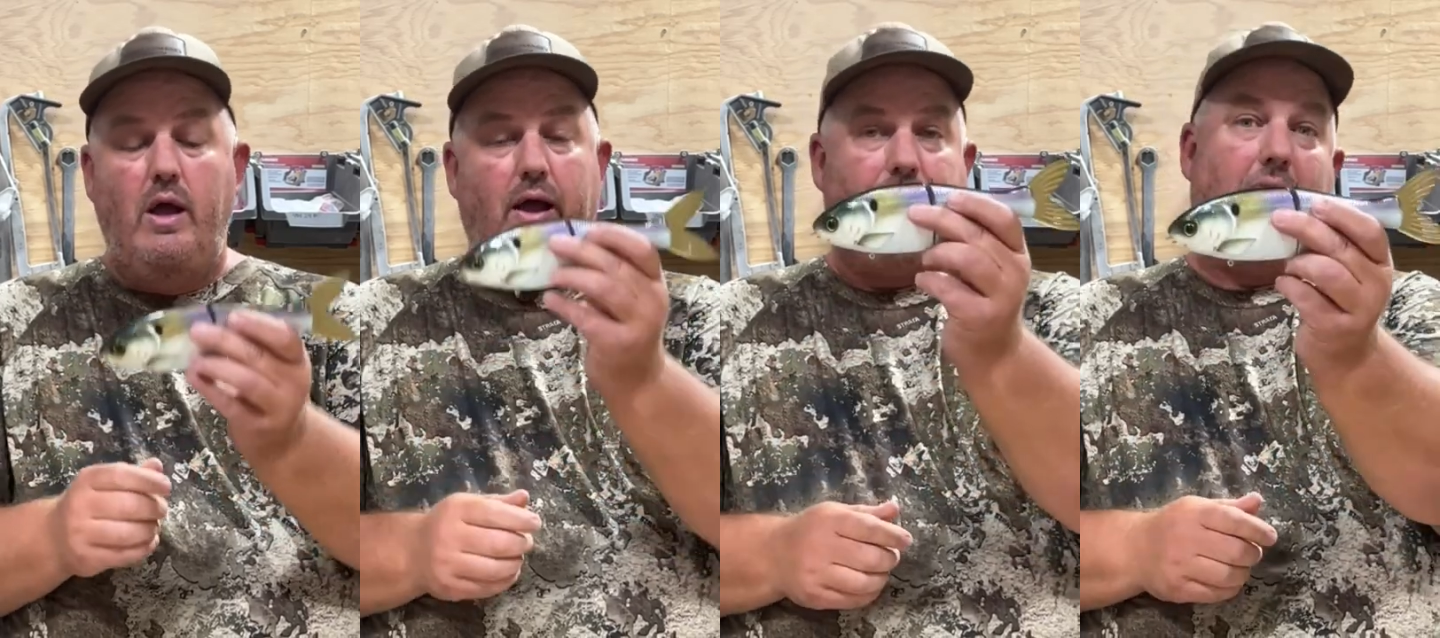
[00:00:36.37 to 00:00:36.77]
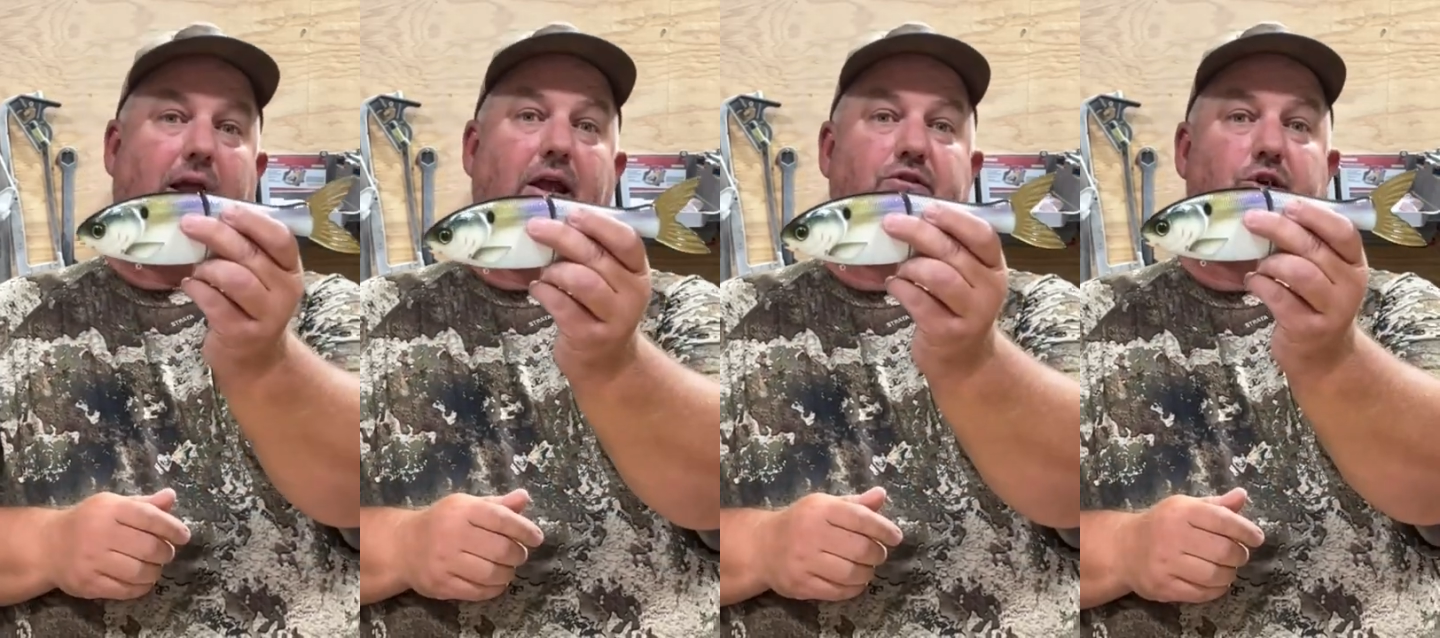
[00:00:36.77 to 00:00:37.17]
And that
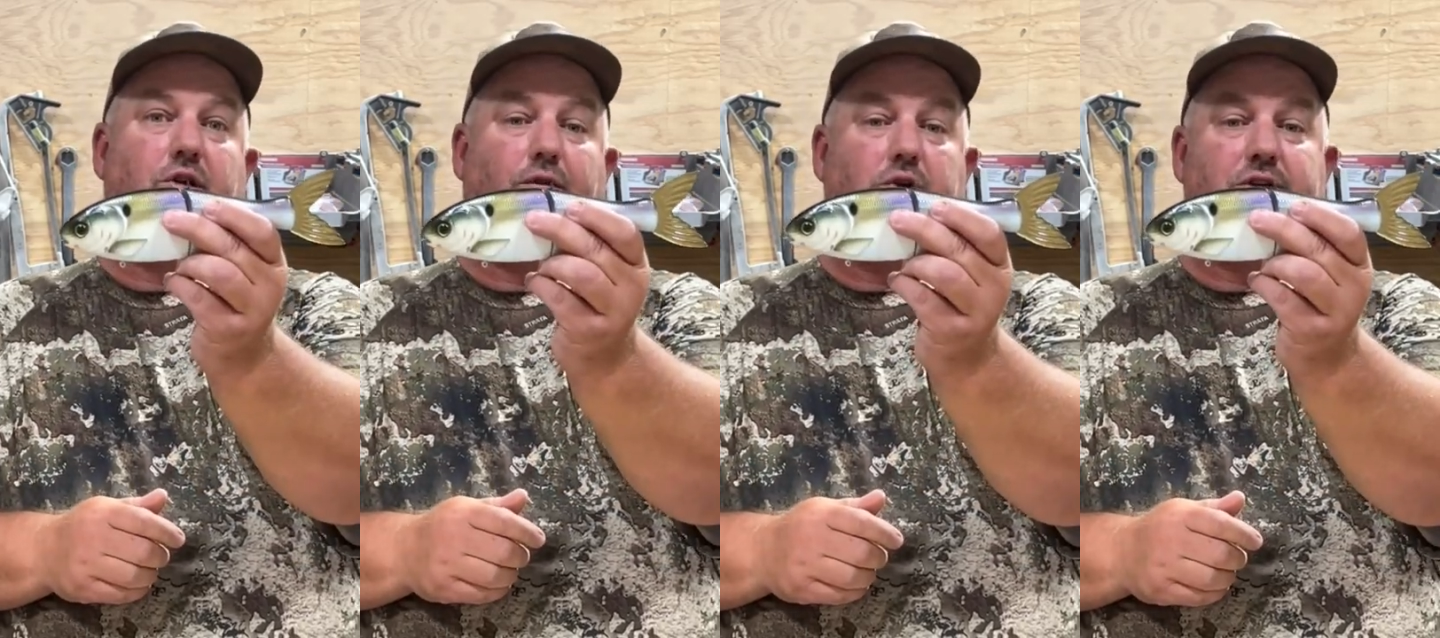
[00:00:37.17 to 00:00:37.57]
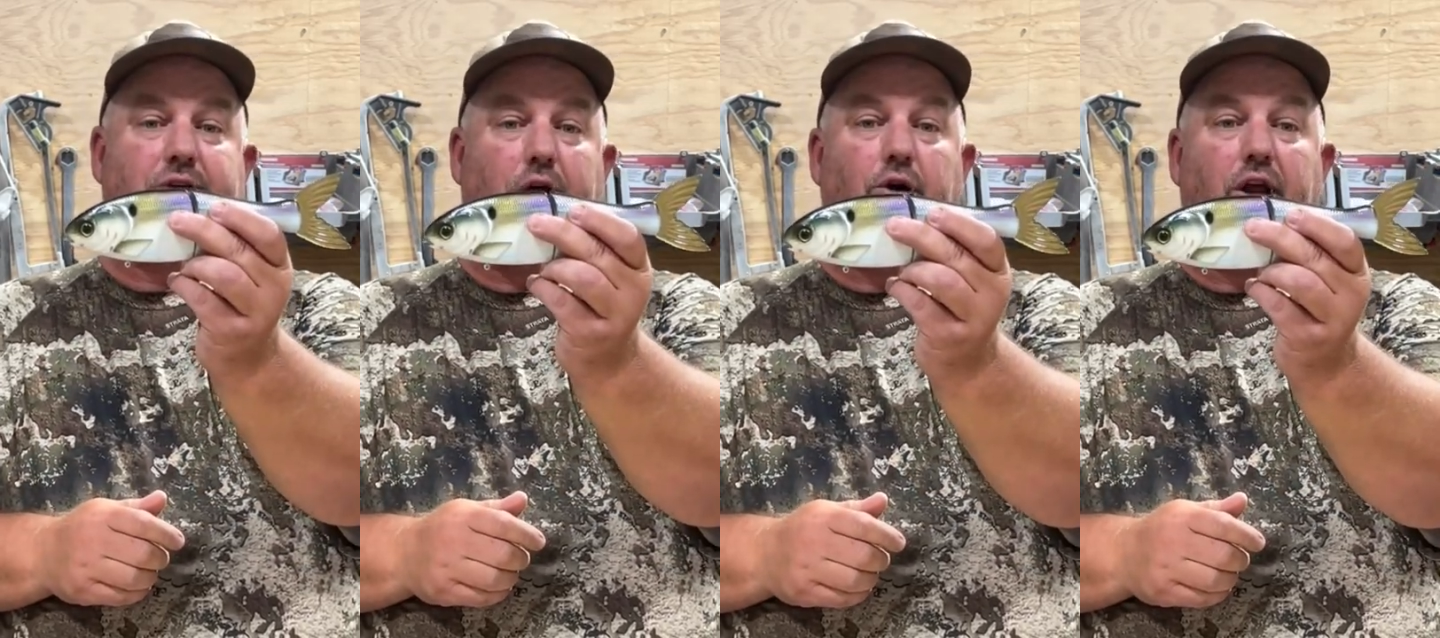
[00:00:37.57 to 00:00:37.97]
gives you the
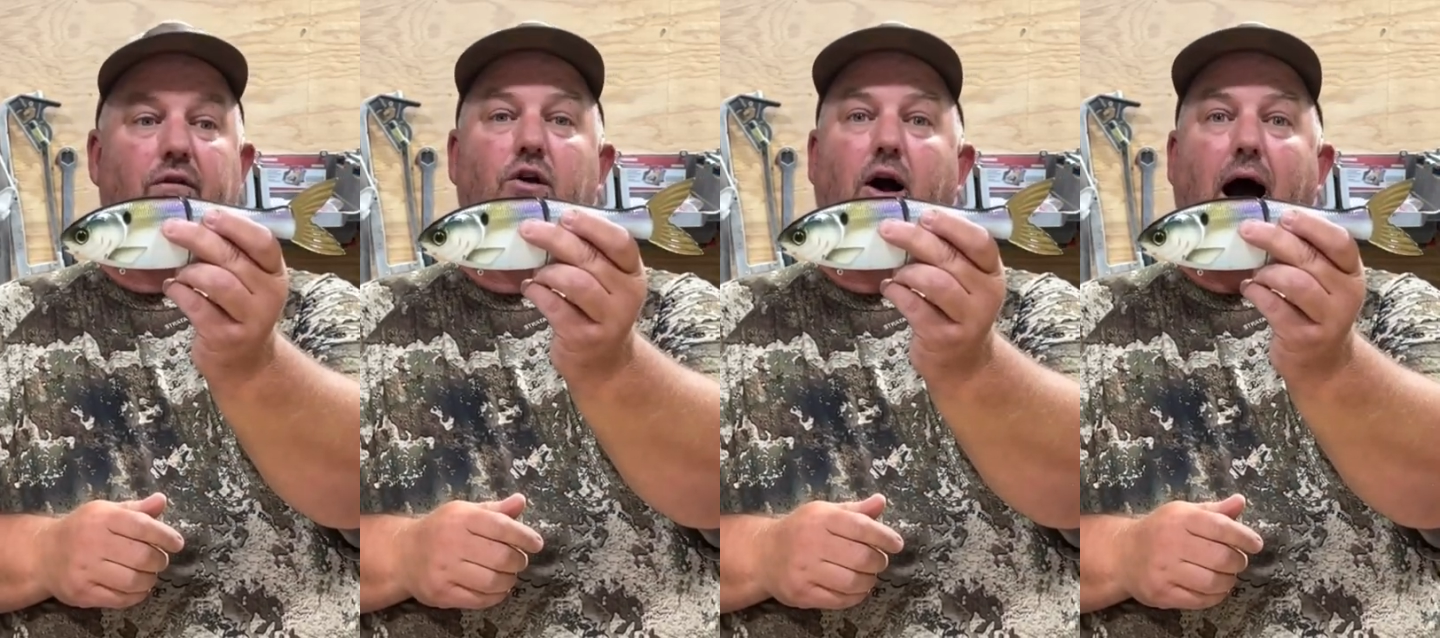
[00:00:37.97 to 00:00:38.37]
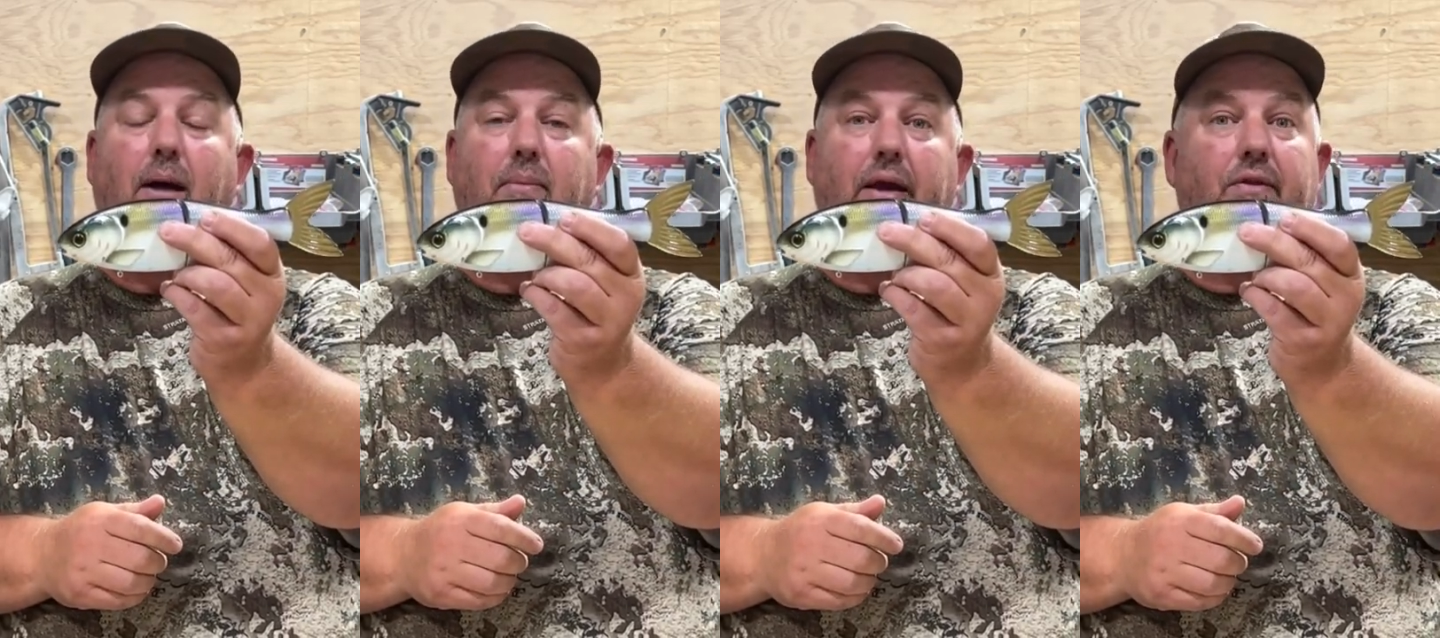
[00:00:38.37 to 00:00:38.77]
versatility of a
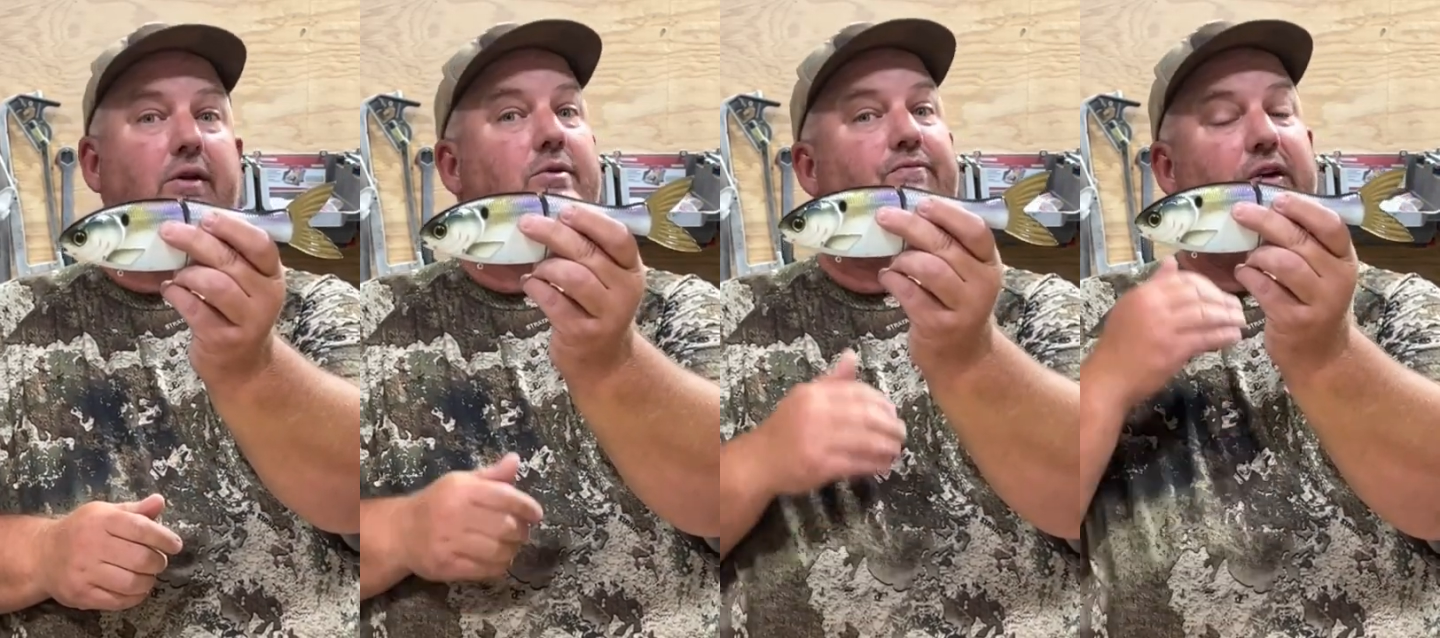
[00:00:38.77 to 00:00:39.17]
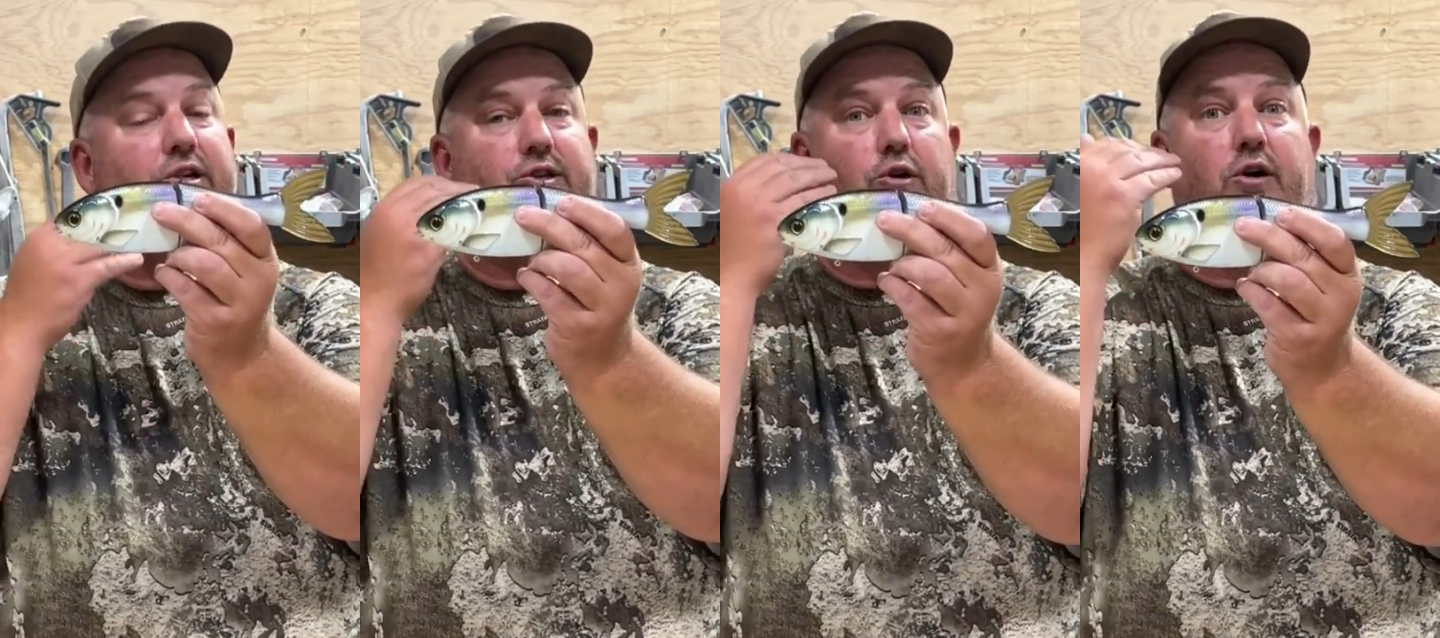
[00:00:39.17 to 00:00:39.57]
glide bait that
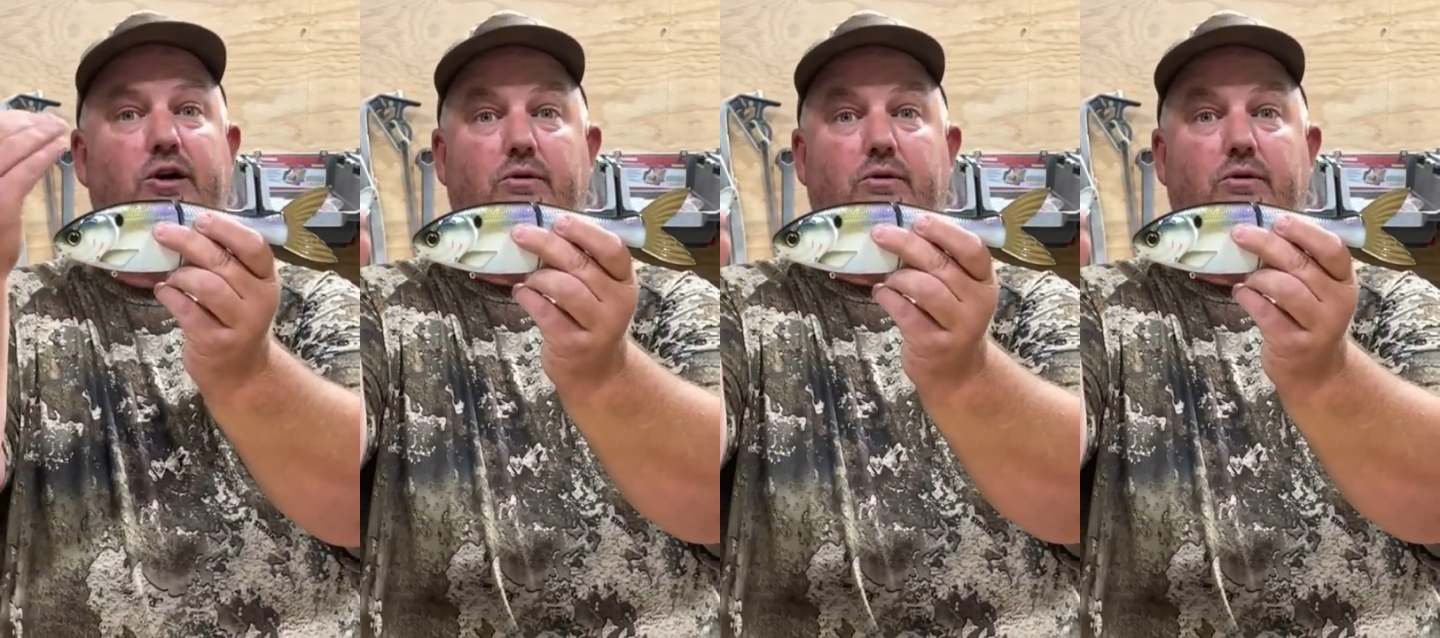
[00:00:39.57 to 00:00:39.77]
fits your